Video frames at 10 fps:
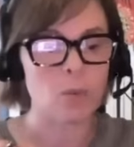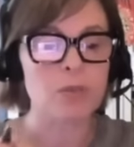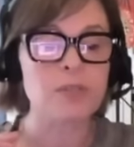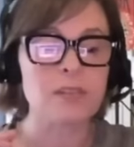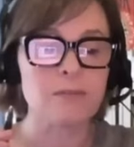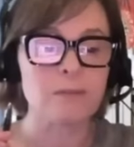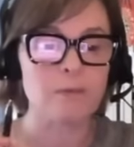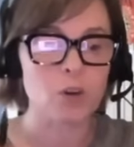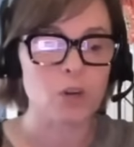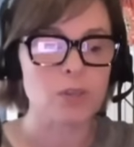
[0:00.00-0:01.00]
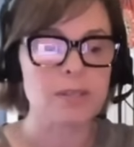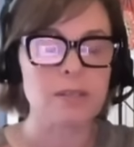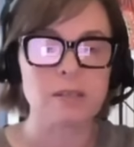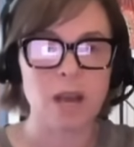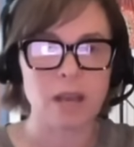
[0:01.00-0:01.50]
was the
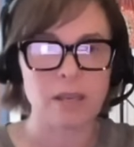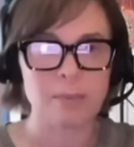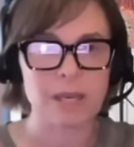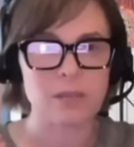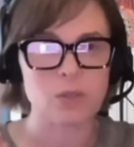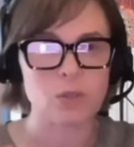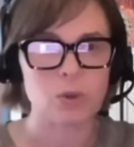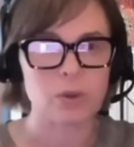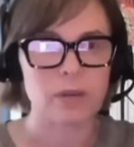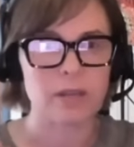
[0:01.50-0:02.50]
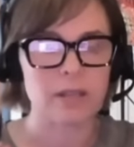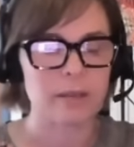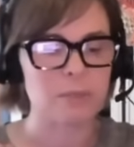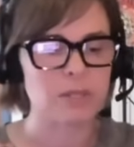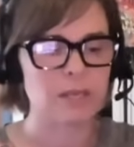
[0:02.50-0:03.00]
first documented solar
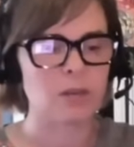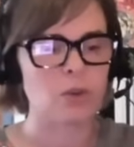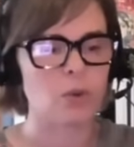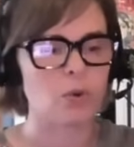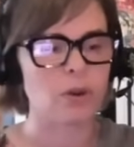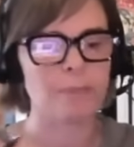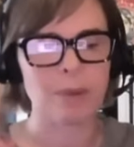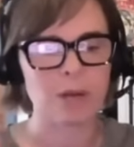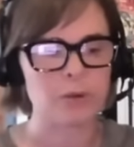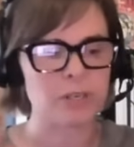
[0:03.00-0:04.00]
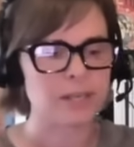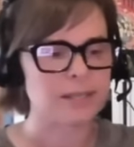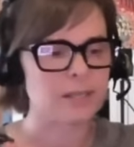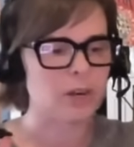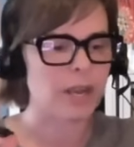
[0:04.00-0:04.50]
eclipse in Ugarit, modern day
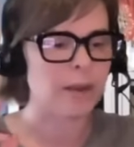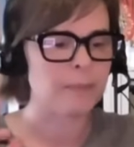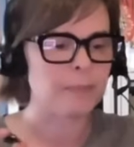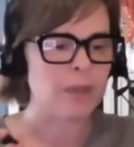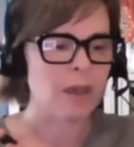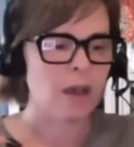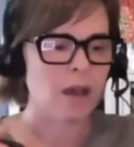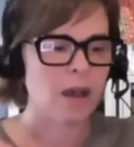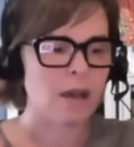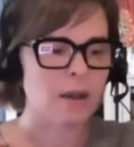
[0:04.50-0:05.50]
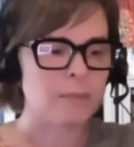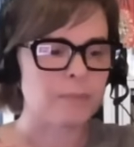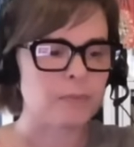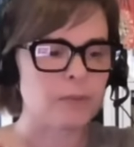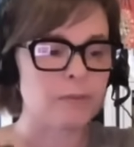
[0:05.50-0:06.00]
Syria.
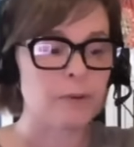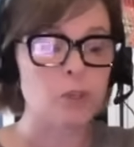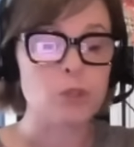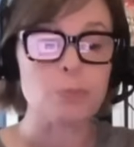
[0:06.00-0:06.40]
Um, the first